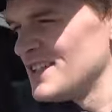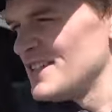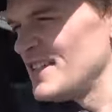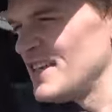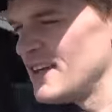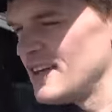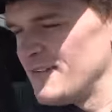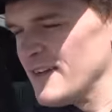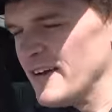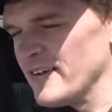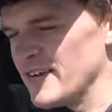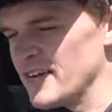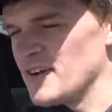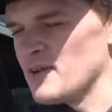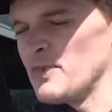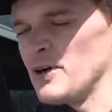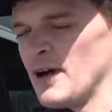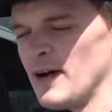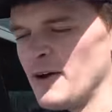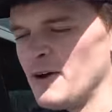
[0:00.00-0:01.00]
Uh, I found it in a
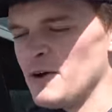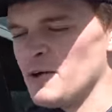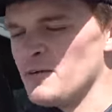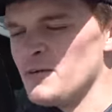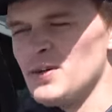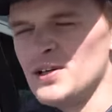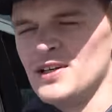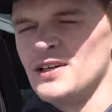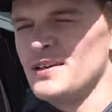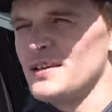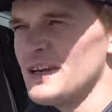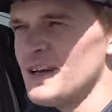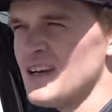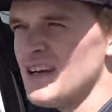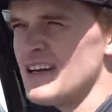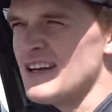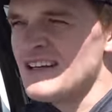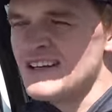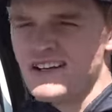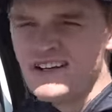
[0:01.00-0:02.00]
pile, but
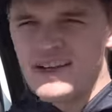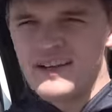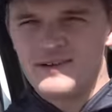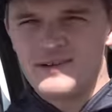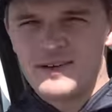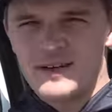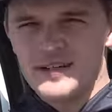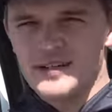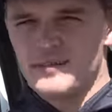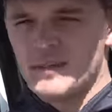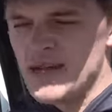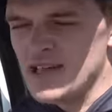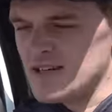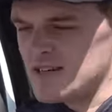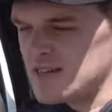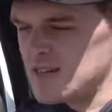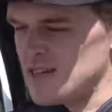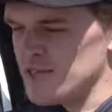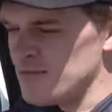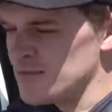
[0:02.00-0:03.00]
I did not find the match
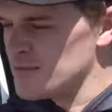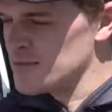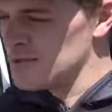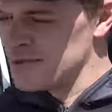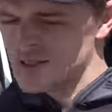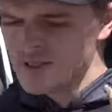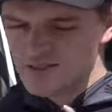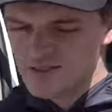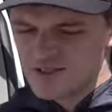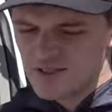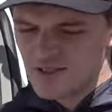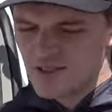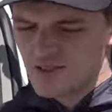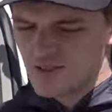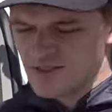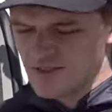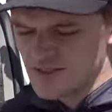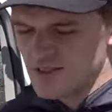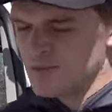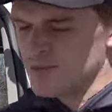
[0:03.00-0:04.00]
set from two years ago.
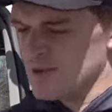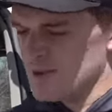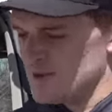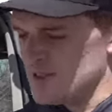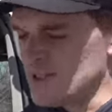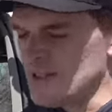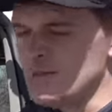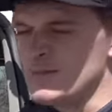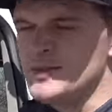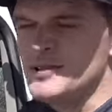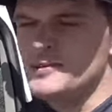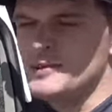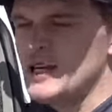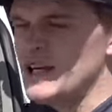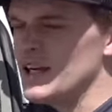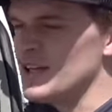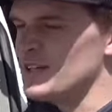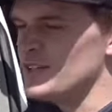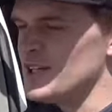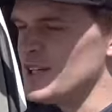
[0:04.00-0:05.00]
It's somewhere deep in the
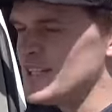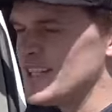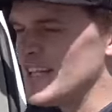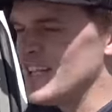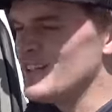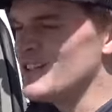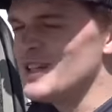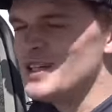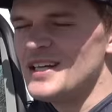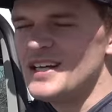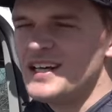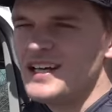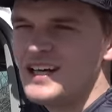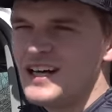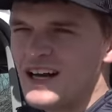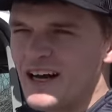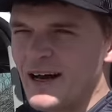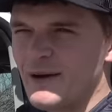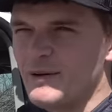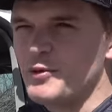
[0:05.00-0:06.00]
pile right now.
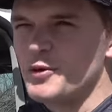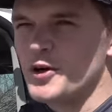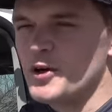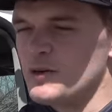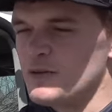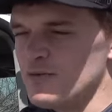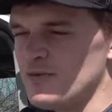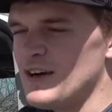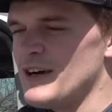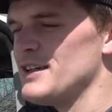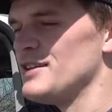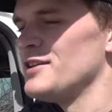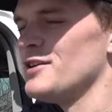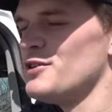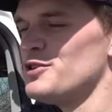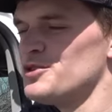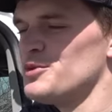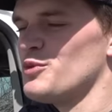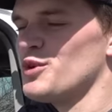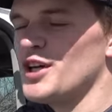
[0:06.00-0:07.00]
I will go and find
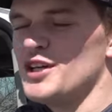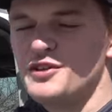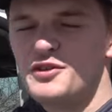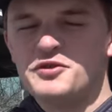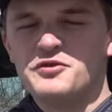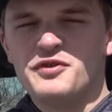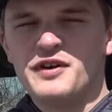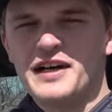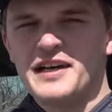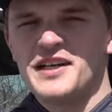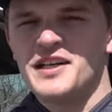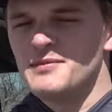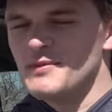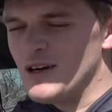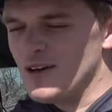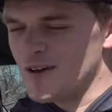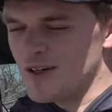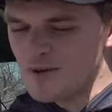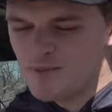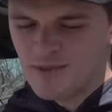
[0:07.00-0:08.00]
those, and when I do find them,
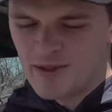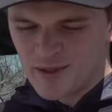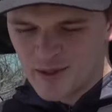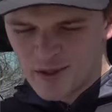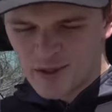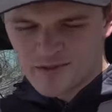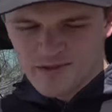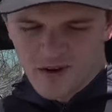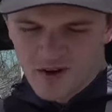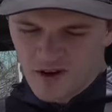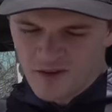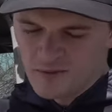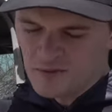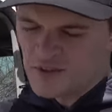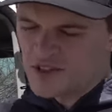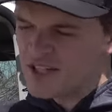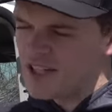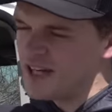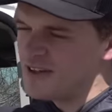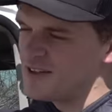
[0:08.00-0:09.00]
I'll get a picture of all of them
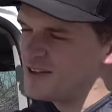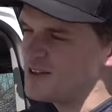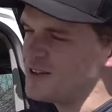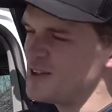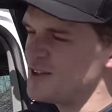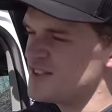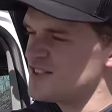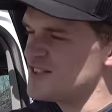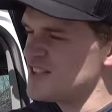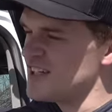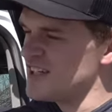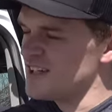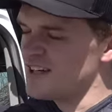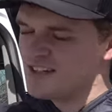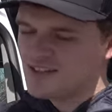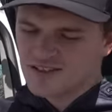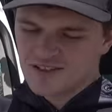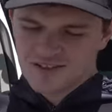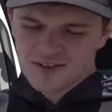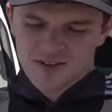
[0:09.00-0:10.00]
together. You can see it on
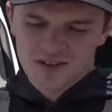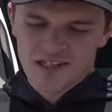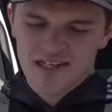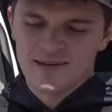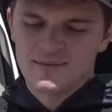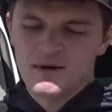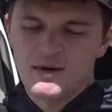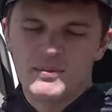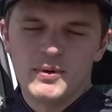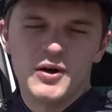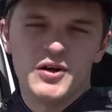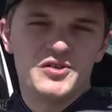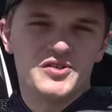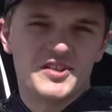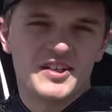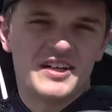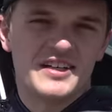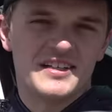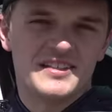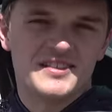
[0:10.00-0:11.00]
Instagram. I'll post
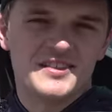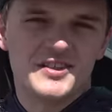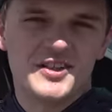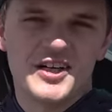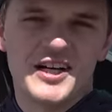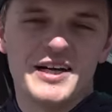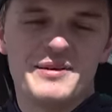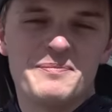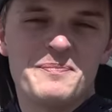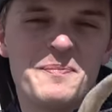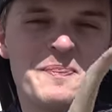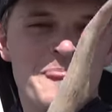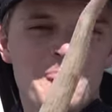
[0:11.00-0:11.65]
it on Instagram.